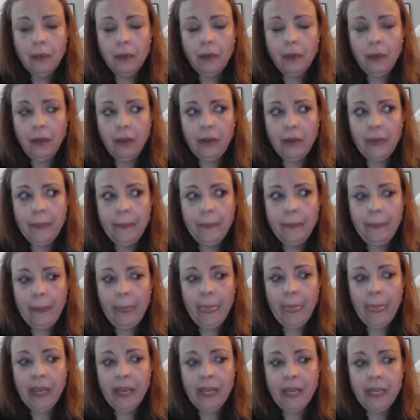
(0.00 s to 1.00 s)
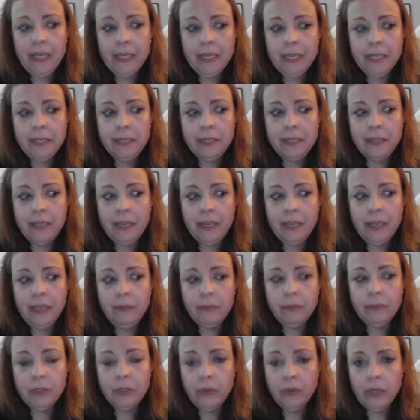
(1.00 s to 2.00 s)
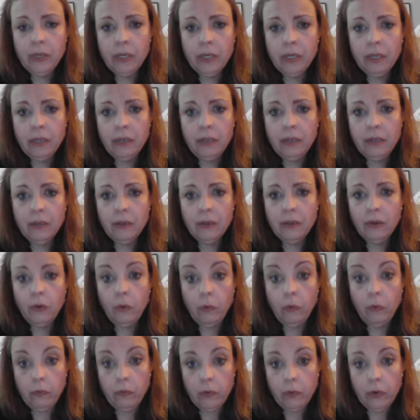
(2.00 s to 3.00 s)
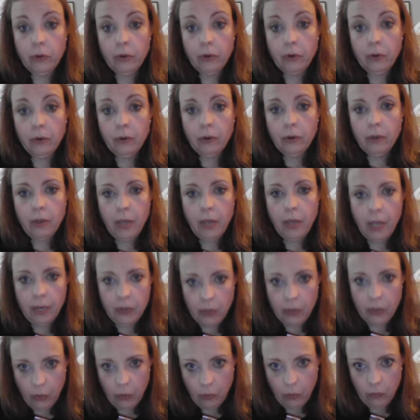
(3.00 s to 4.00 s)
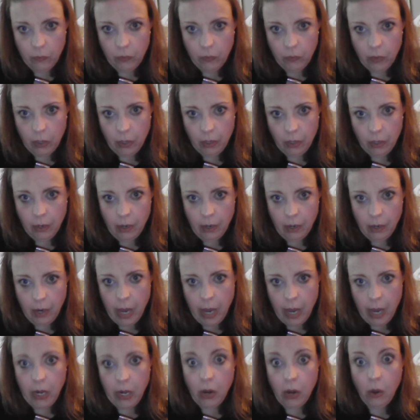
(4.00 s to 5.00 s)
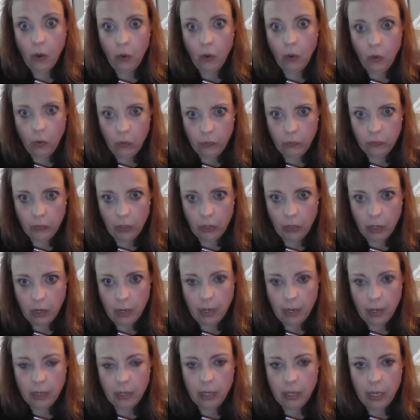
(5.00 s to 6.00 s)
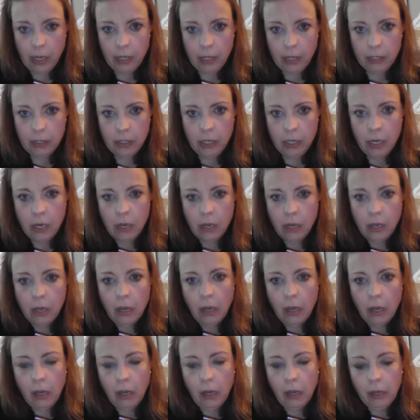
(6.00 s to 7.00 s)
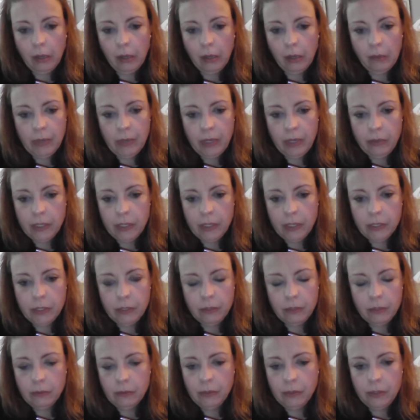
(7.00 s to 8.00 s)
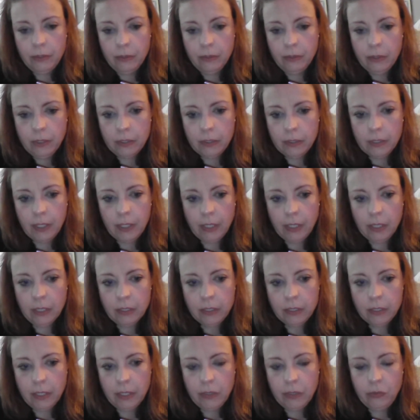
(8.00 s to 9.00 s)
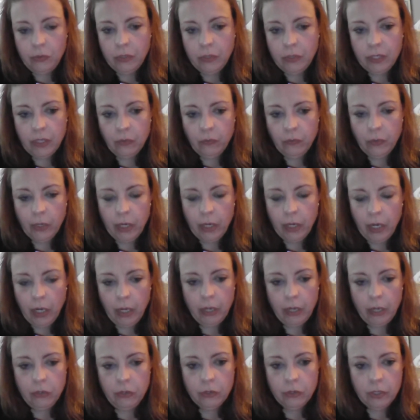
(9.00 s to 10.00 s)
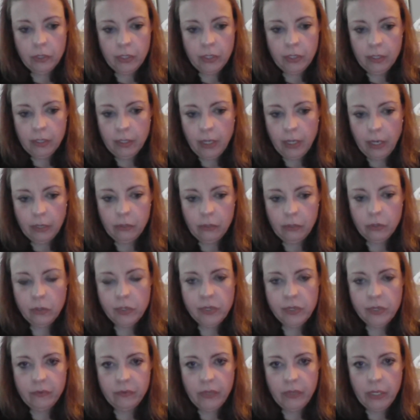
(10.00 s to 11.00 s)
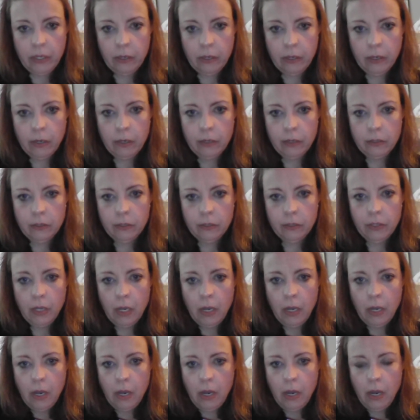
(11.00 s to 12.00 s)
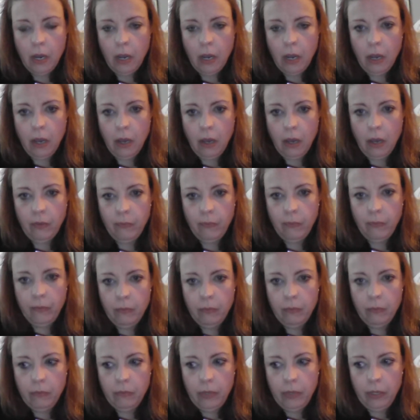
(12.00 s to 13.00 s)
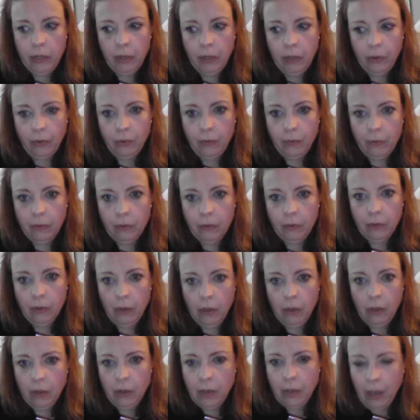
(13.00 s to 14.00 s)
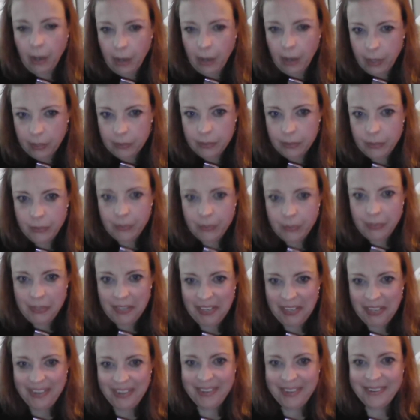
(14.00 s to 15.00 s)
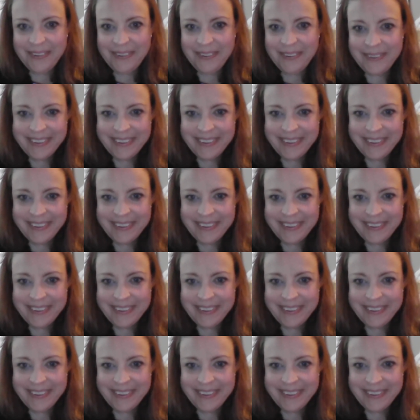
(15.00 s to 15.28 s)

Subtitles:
and they keep doing it over and over and over again. And they do this like continually for hundreds and hundreds of years. God's, he's